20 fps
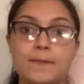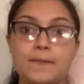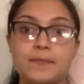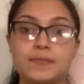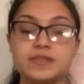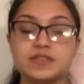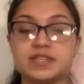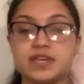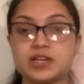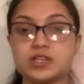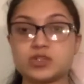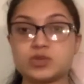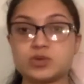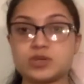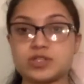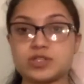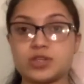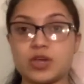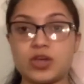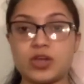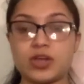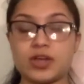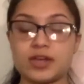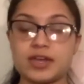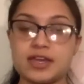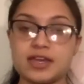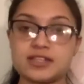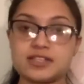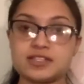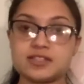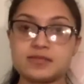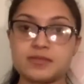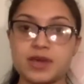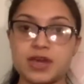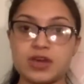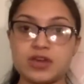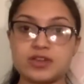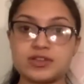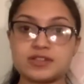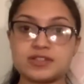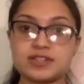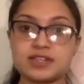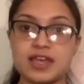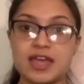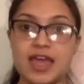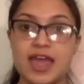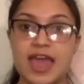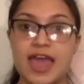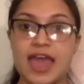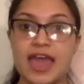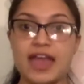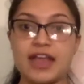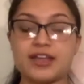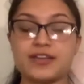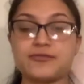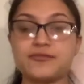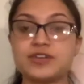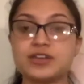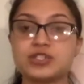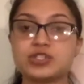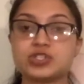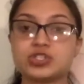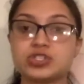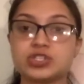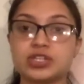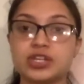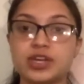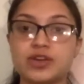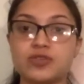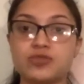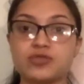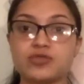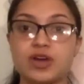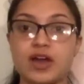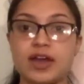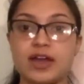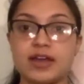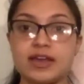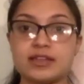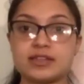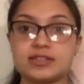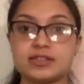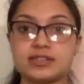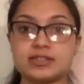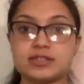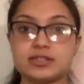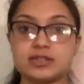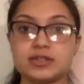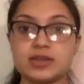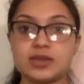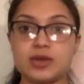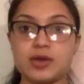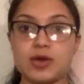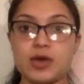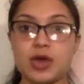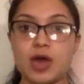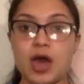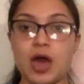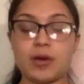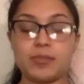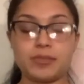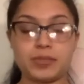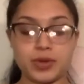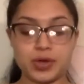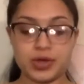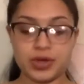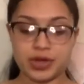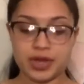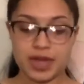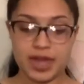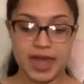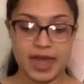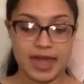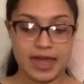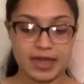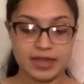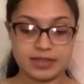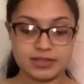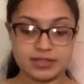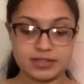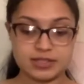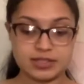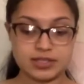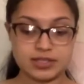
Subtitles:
sexual assault against males and eventually write a book and